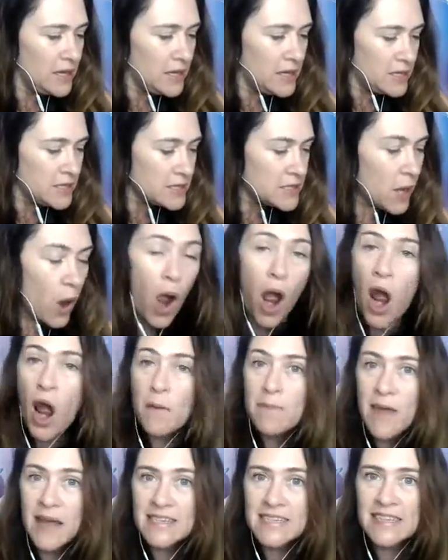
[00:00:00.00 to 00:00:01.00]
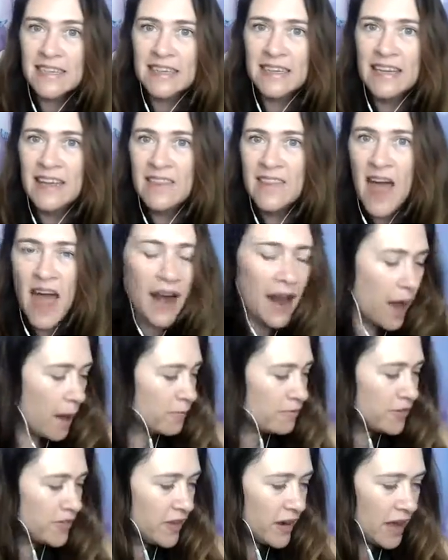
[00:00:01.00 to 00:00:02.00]
So I hope that's cleared that up
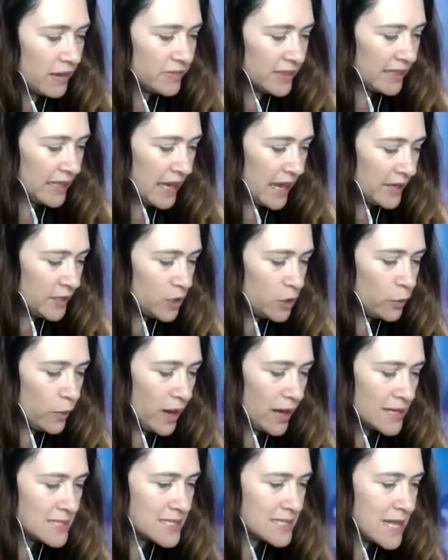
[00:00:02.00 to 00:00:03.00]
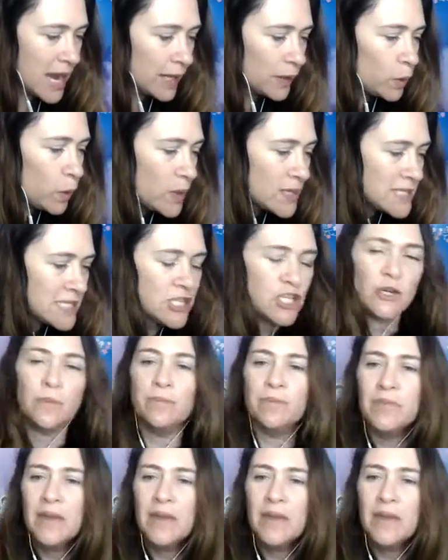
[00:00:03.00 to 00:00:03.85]
for the lovely lady who asked that question.